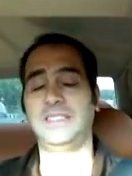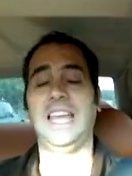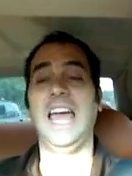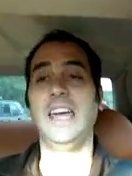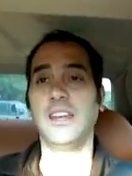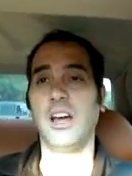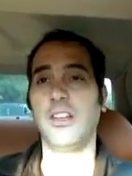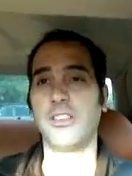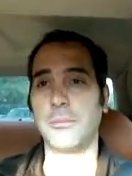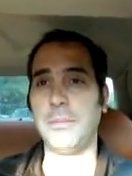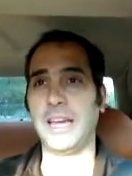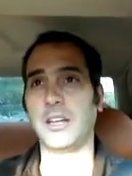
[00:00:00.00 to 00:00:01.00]
10
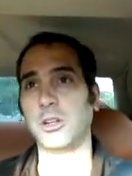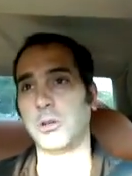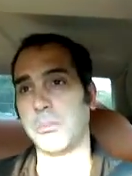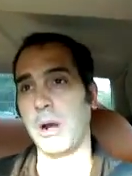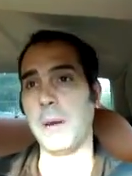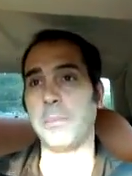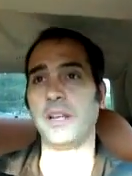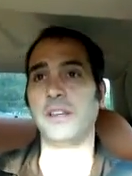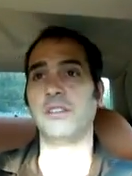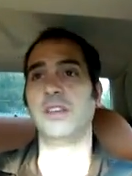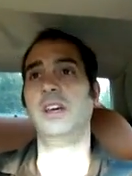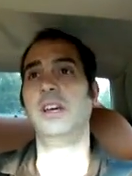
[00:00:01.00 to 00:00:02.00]
other bank-owned
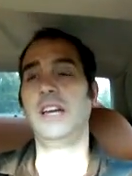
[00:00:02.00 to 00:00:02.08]
properties